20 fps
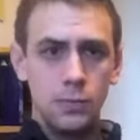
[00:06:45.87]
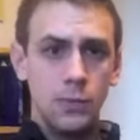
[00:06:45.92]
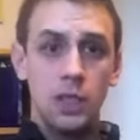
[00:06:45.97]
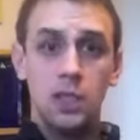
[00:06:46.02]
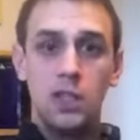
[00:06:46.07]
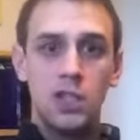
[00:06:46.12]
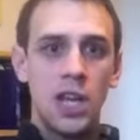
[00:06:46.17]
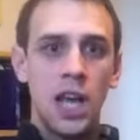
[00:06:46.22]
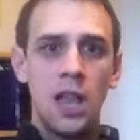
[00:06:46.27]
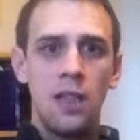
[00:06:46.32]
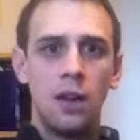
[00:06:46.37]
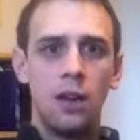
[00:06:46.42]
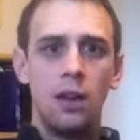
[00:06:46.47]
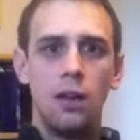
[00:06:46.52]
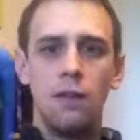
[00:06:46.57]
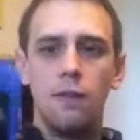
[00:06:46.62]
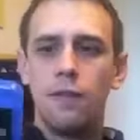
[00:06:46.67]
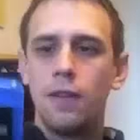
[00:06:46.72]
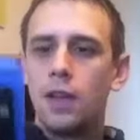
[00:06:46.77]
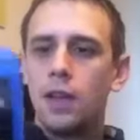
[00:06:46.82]
share the
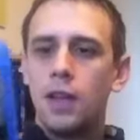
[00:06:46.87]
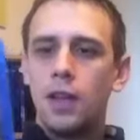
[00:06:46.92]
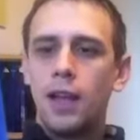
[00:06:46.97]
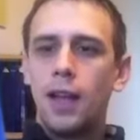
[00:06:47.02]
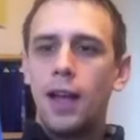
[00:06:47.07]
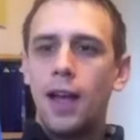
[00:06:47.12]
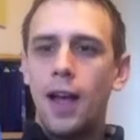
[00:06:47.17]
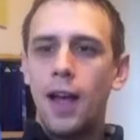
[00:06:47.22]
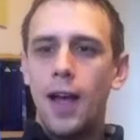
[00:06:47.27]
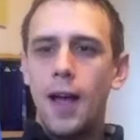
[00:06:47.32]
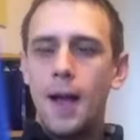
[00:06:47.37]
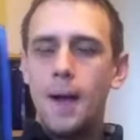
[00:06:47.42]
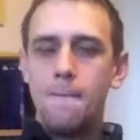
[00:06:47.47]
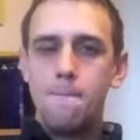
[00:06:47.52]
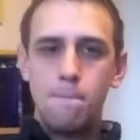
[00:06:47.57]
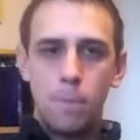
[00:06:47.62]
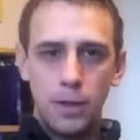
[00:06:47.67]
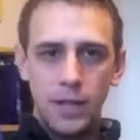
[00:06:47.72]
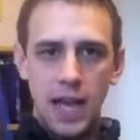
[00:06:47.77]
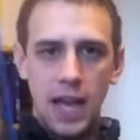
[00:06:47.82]
love.
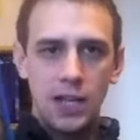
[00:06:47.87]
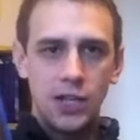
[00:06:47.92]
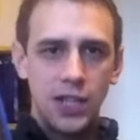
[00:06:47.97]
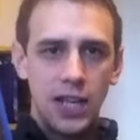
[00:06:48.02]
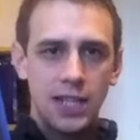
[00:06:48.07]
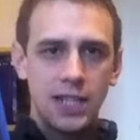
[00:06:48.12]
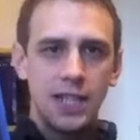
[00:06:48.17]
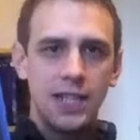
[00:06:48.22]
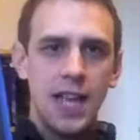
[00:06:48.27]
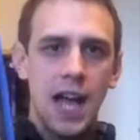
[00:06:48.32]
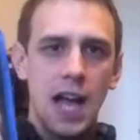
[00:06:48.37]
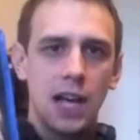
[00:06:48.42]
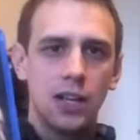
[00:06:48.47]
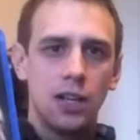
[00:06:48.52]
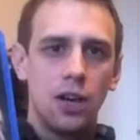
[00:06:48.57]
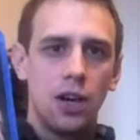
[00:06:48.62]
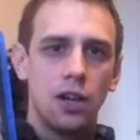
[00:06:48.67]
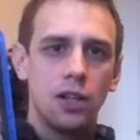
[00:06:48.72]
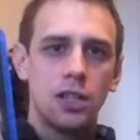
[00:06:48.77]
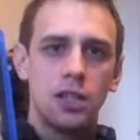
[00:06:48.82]
But yeah, Jason and the
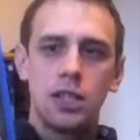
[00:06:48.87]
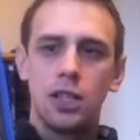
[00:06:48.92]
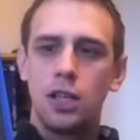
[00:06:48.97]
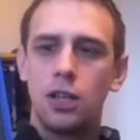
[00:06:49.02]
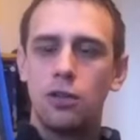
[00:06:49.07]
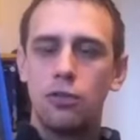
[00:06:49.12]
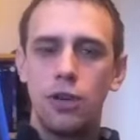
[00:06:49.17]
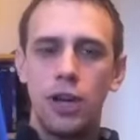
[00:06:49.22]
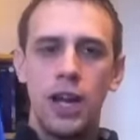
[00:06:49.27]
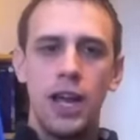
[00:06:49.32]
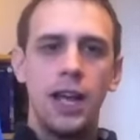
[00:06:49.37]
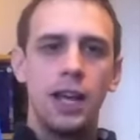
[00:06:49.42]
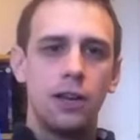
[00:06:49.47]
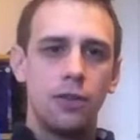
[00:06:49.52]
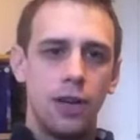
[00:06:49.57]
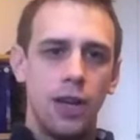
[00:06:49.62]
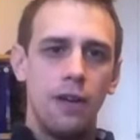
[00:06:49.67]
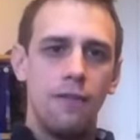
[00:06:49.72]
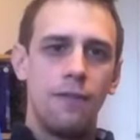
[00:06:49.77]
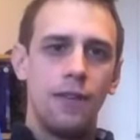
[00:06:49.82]
Argonauts,
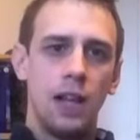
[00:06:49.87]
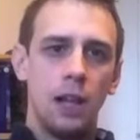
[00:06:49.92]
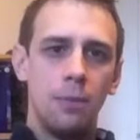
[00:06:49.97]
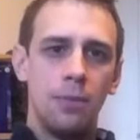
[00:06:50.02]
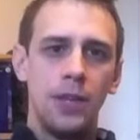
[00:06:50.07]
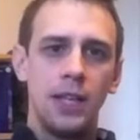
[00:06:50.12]
great film.